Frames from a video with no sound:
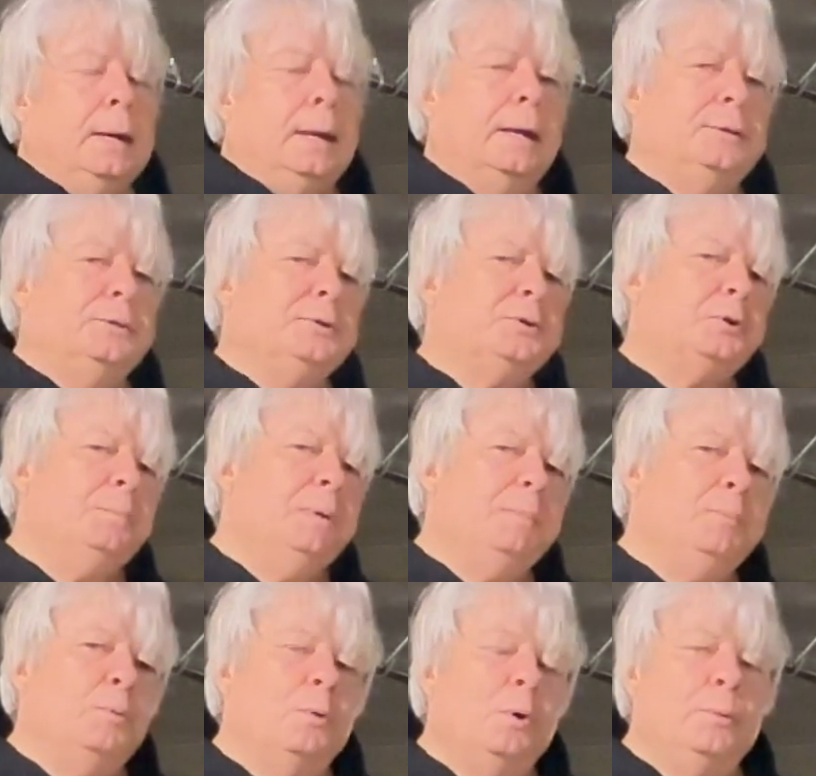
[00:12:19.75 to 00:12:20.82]
And just
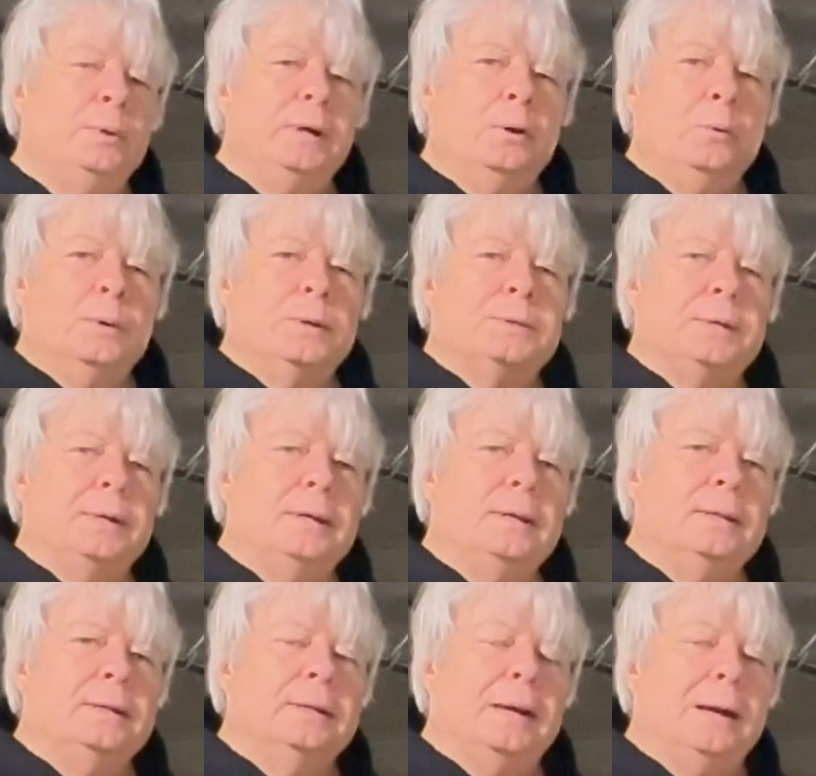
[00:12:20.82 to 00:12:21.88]
remember what we always say at
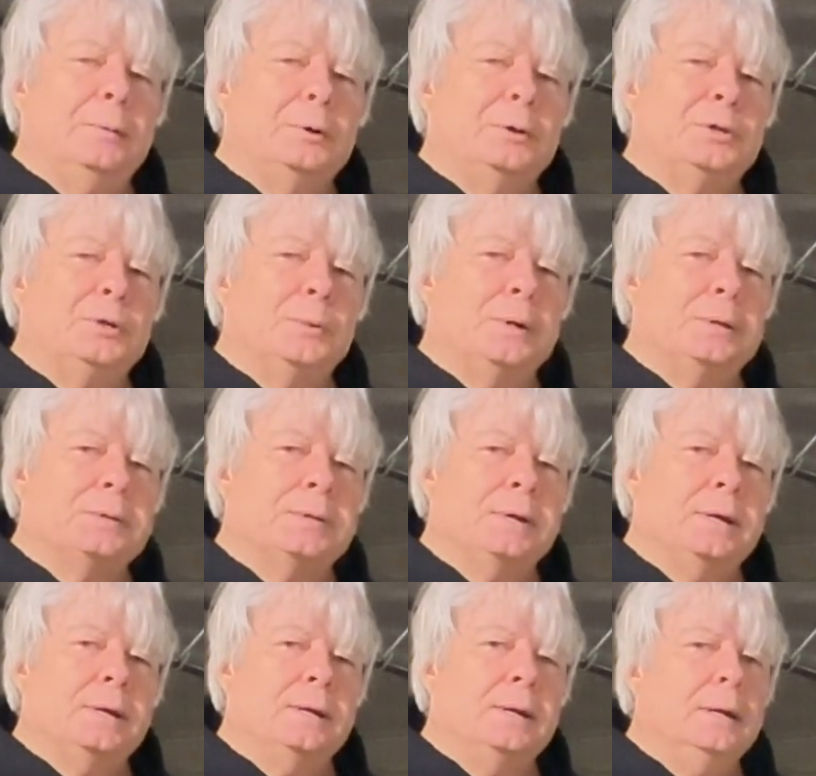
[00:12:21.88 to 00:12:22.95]
Encounters
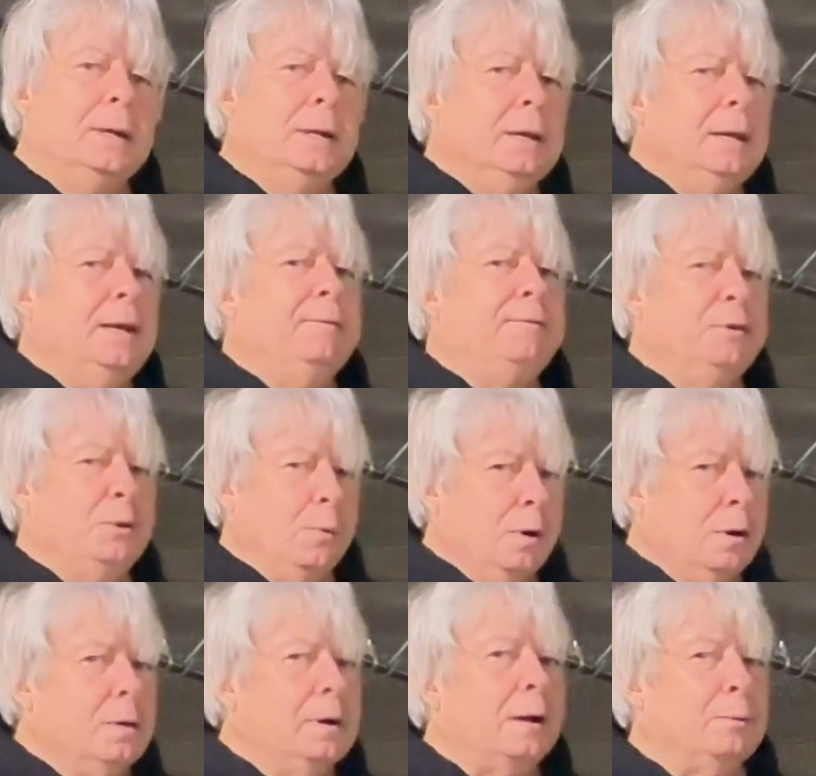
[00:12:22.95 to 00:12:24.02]
USA. If you
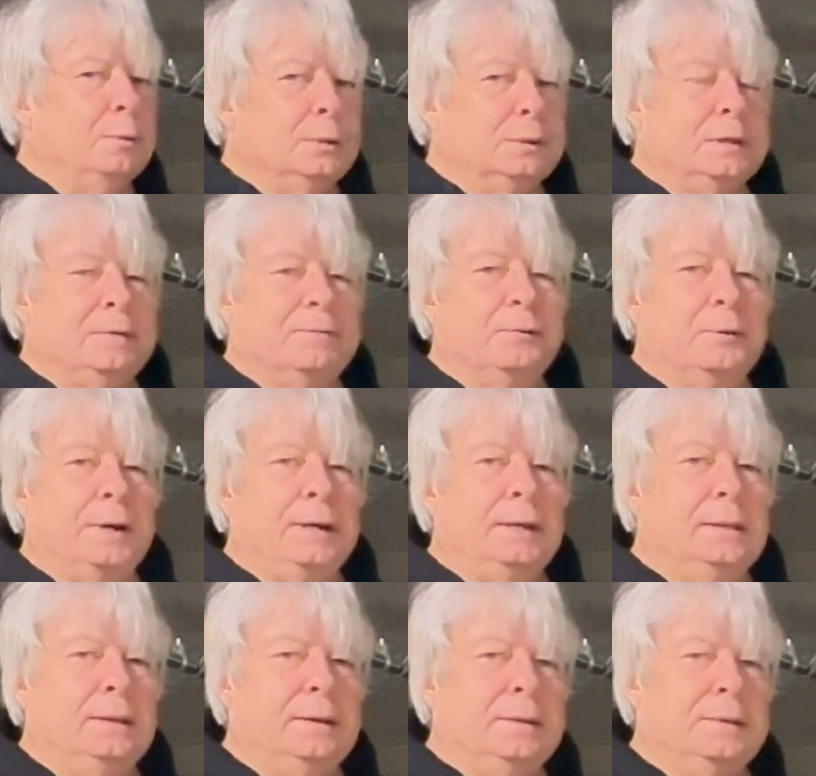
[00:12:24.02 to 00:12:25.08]
are out looking for
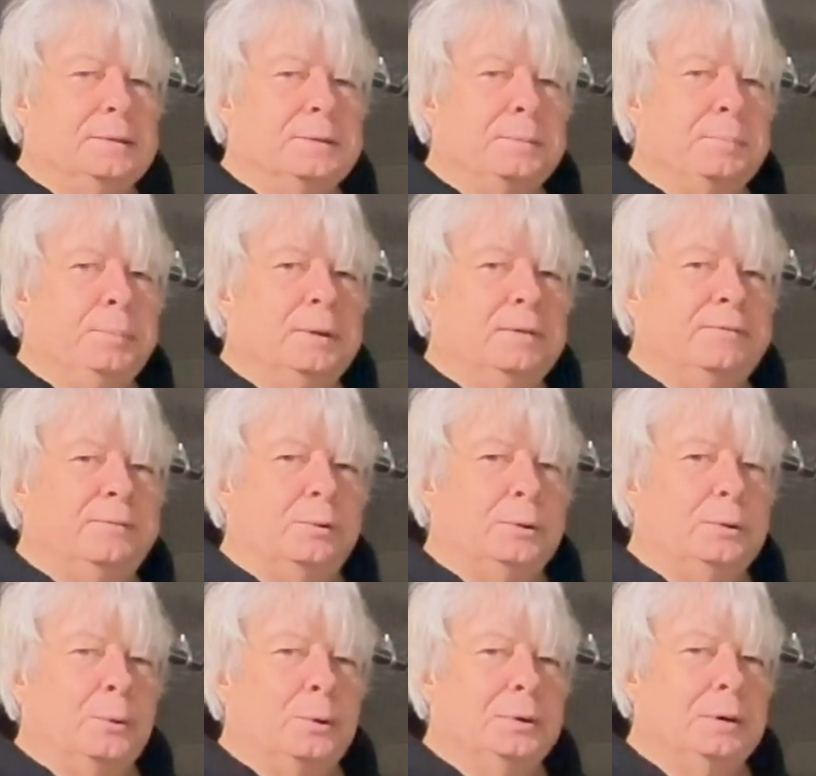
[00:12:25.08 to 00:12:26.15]
aliens,
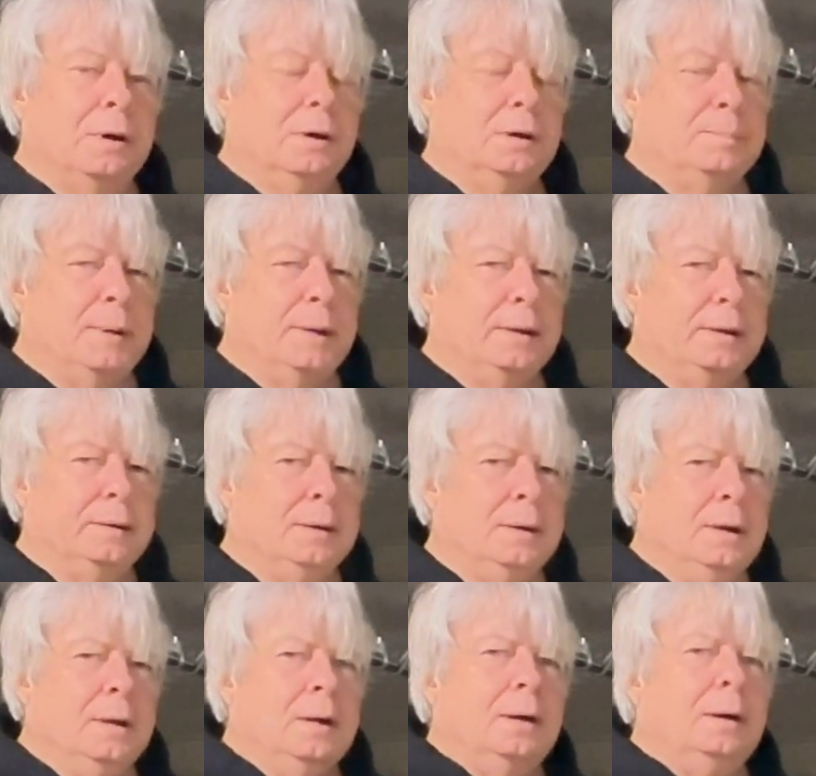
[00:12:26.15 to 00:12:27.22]
Bigfoot, or Dogman,
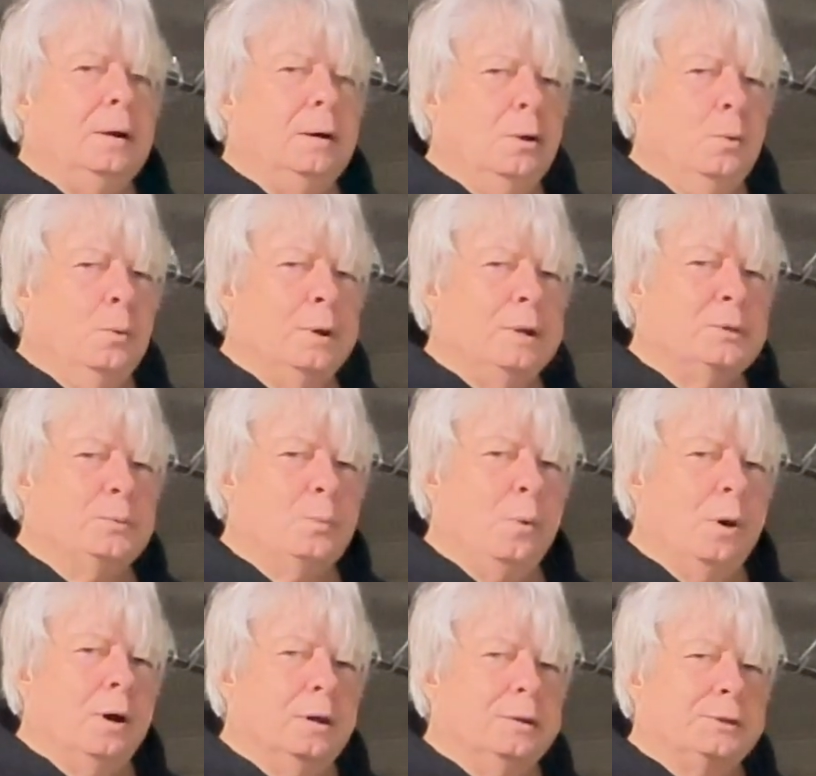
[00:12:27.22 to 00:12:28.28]
always
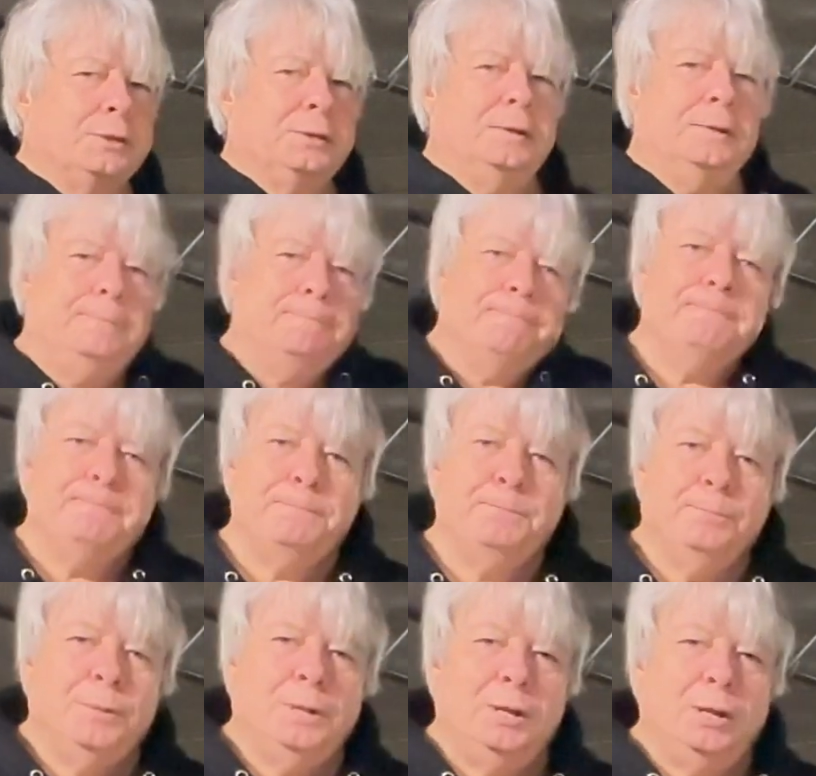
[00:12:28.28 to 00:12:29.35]
watch
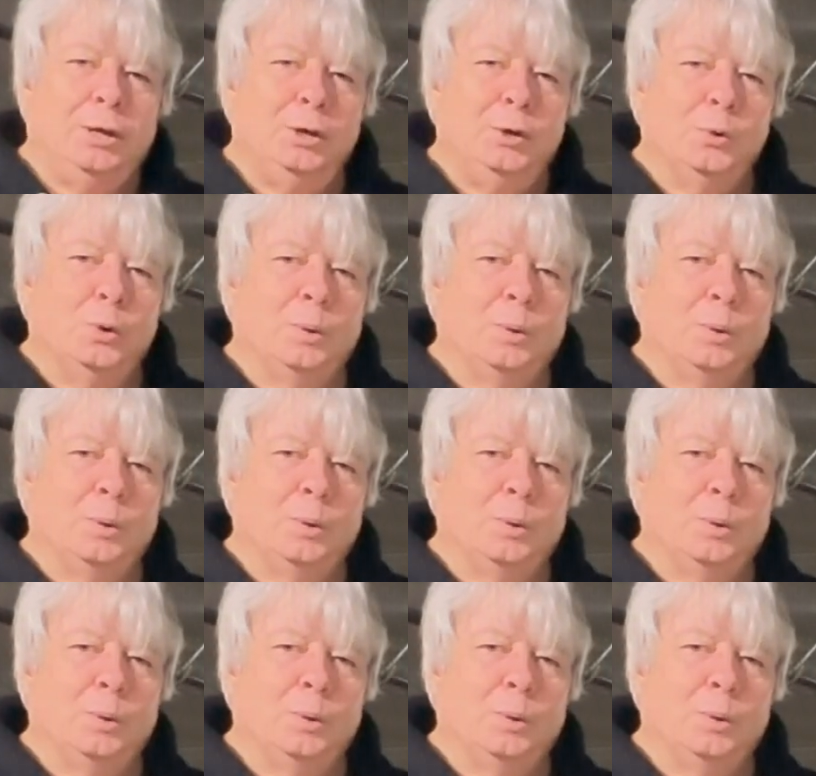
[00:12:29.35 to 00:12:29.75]
your